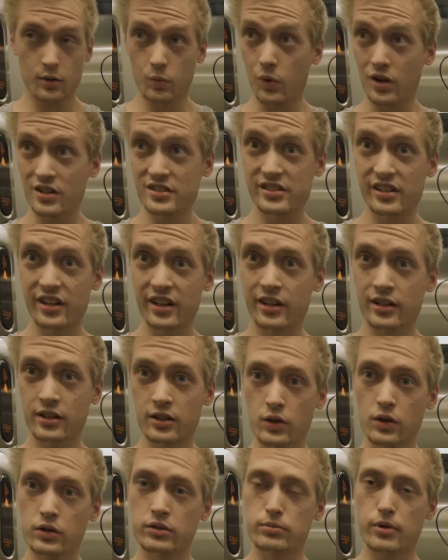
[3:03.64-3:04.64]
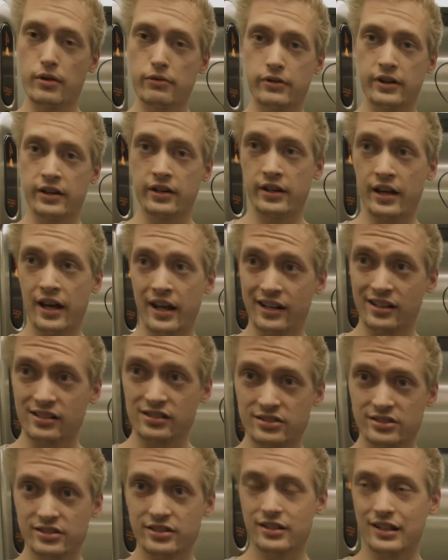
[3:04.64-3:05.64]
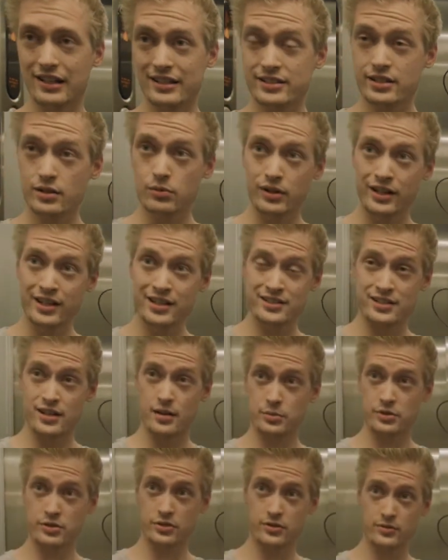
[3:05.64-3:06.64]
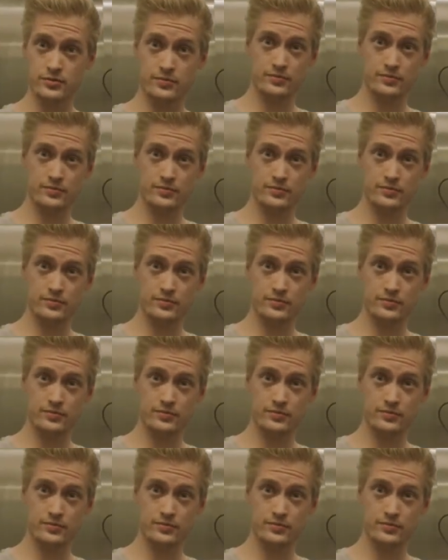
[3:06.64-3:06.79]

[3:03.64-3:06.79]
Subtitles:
Once again, going to my friend Daniel's. Let's see what he's up to.